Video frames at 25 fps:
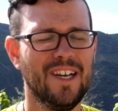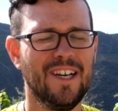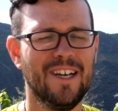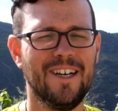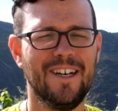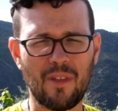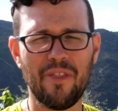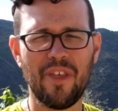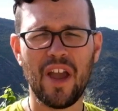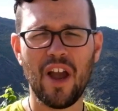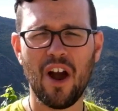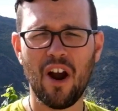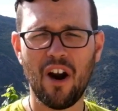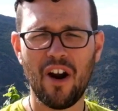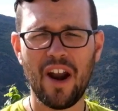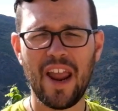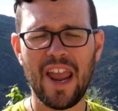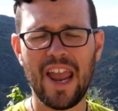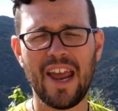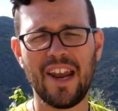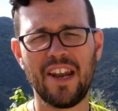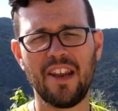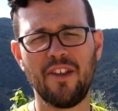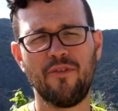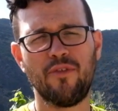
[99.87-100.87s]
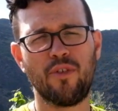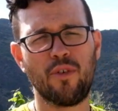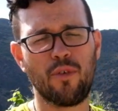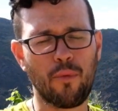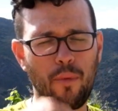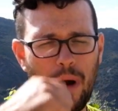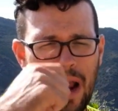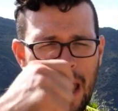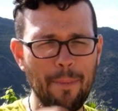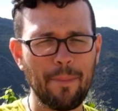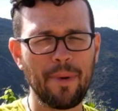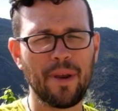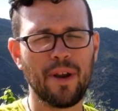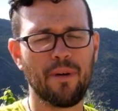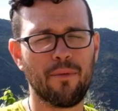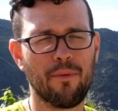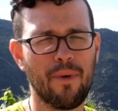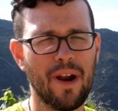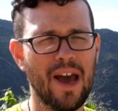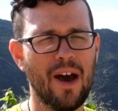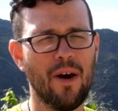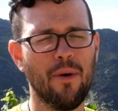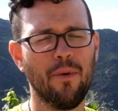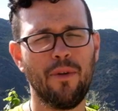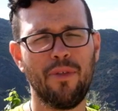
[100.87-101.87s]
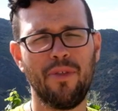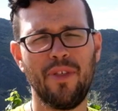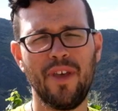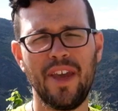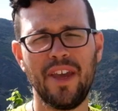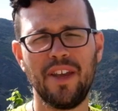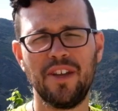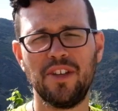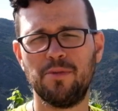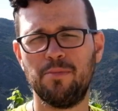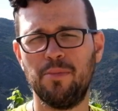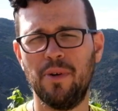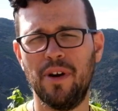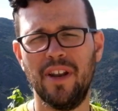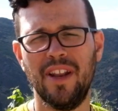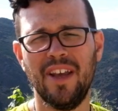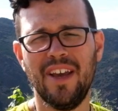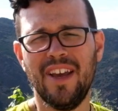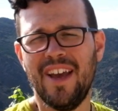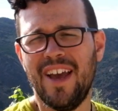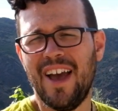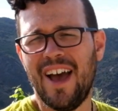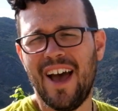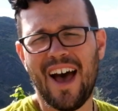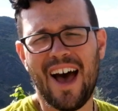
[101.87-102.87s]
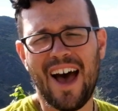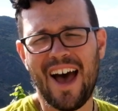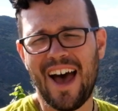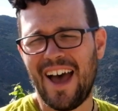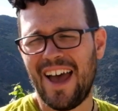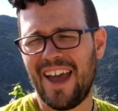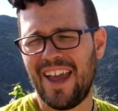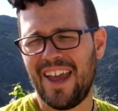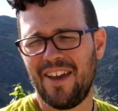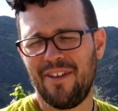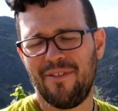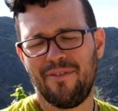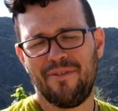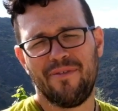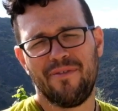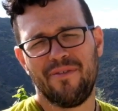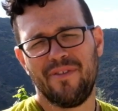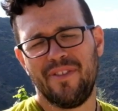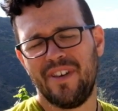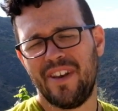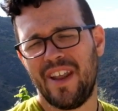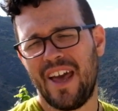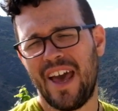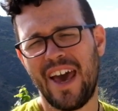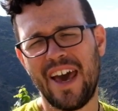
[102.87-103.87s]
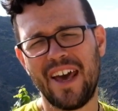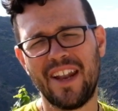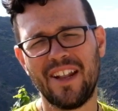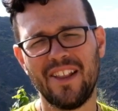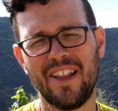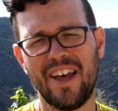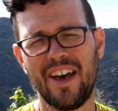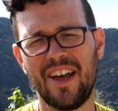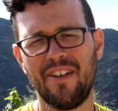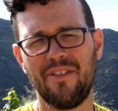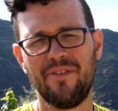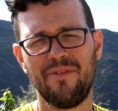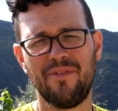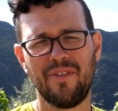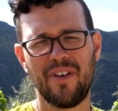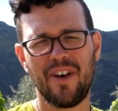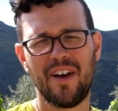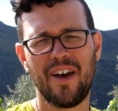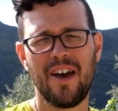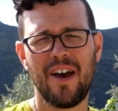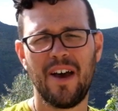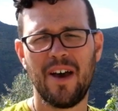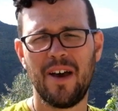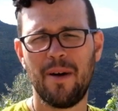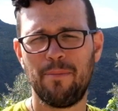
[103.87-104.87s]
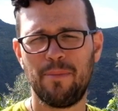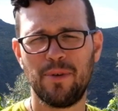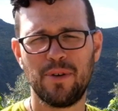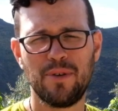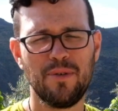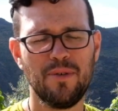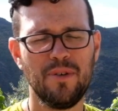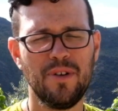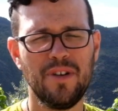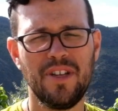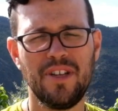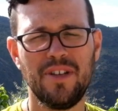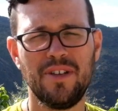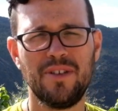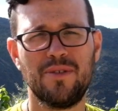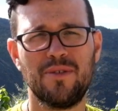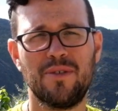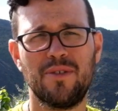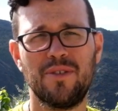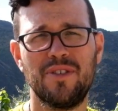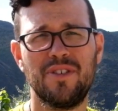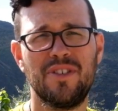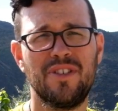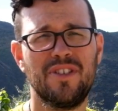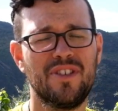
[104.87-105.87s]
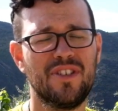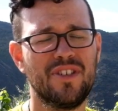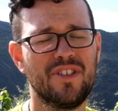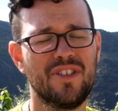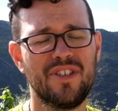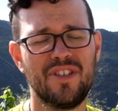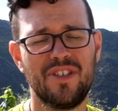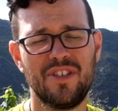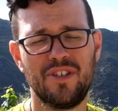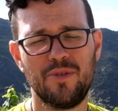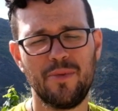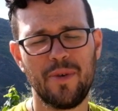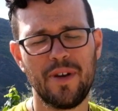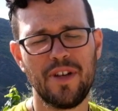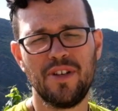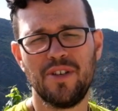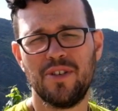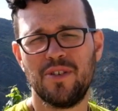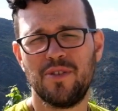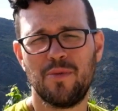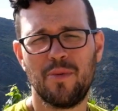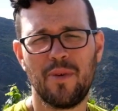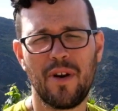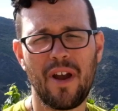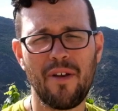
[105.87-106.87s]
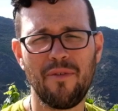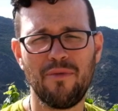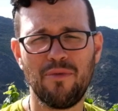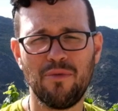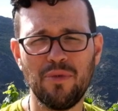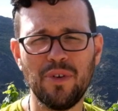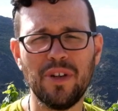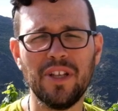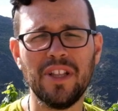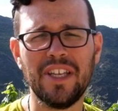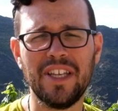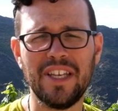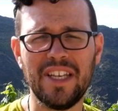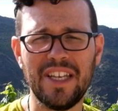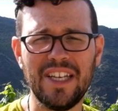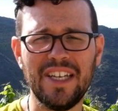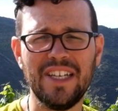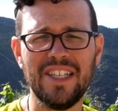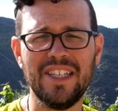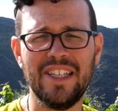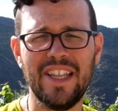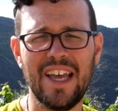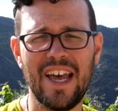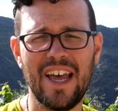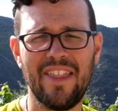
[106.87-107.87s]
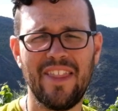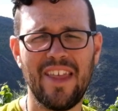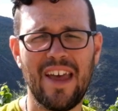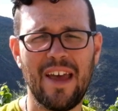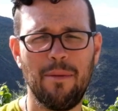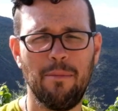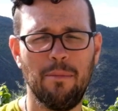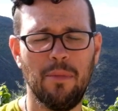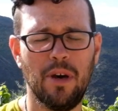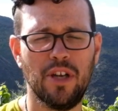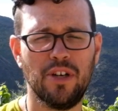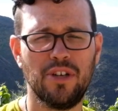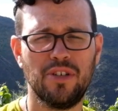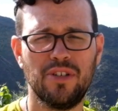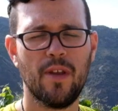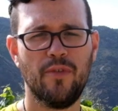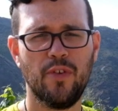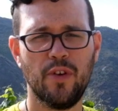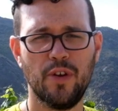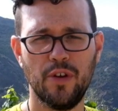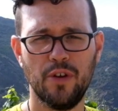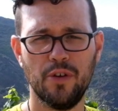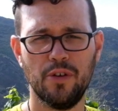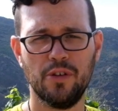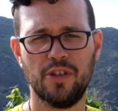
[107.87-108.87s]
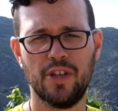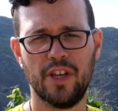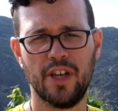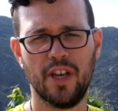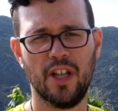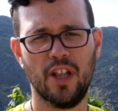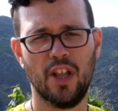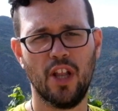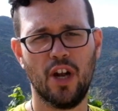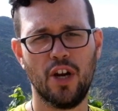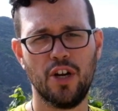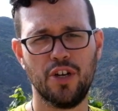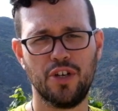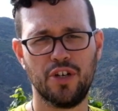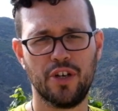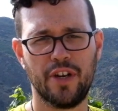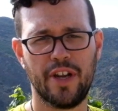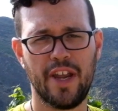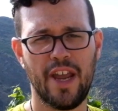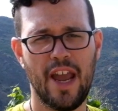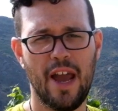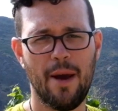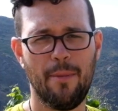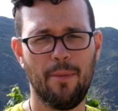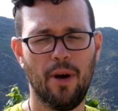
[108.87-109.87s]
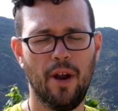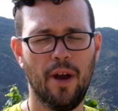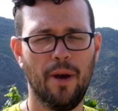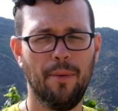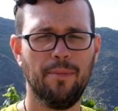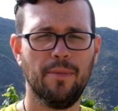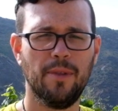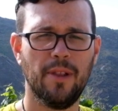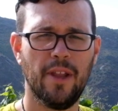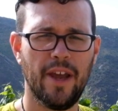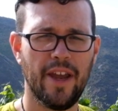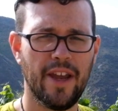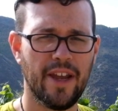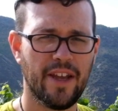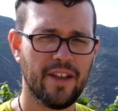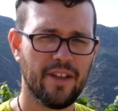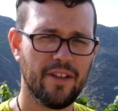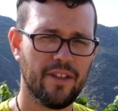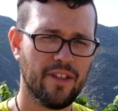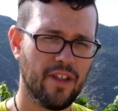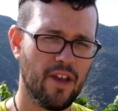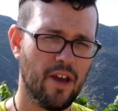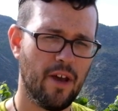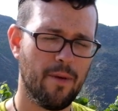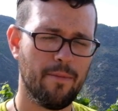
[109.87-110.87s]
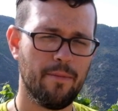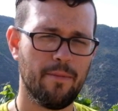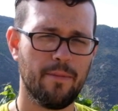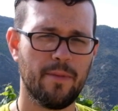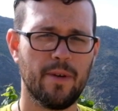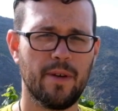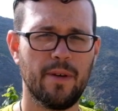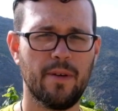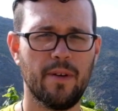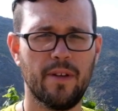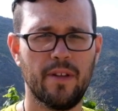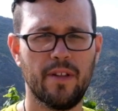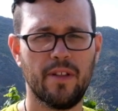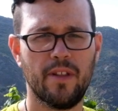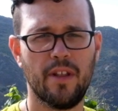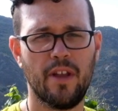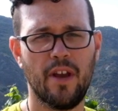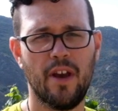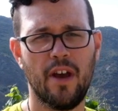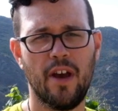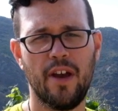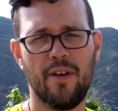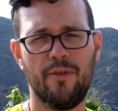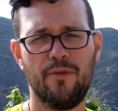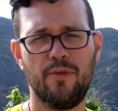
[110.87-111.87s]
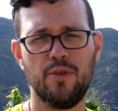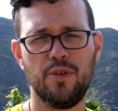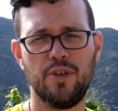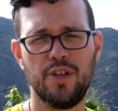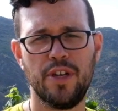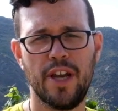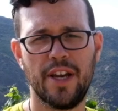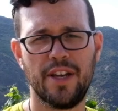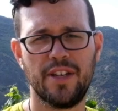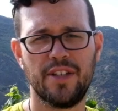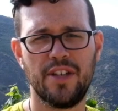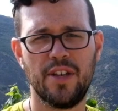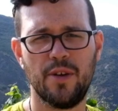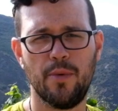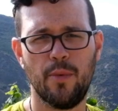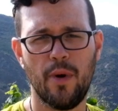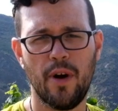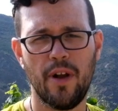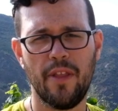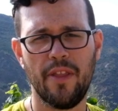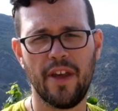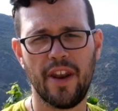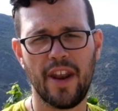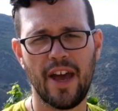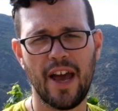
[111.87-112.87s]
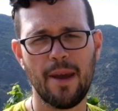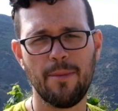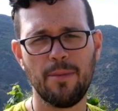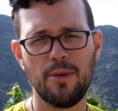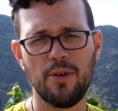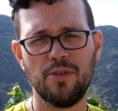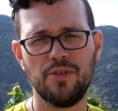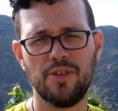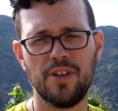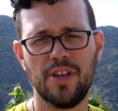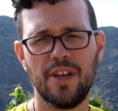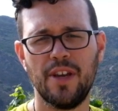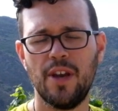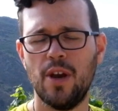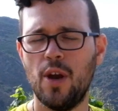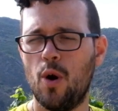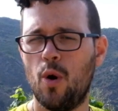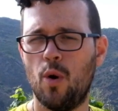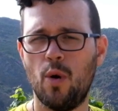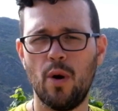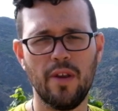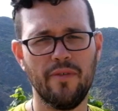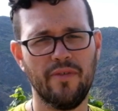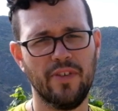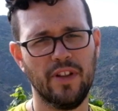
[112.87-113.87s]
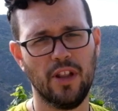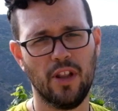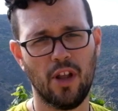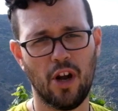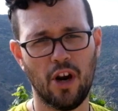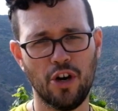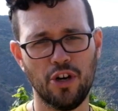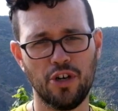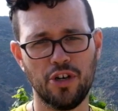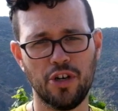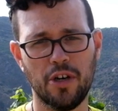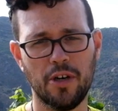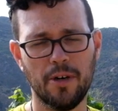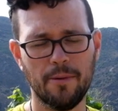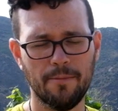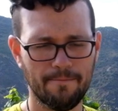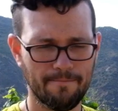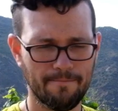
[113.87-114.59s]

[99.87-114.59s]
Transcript: They are handy for wrapping around things, but I've had a lot of opportunities or situations where I've really needed that much. If you're using a larger camera like the Fuji X-T1 that I'm using, or even larger,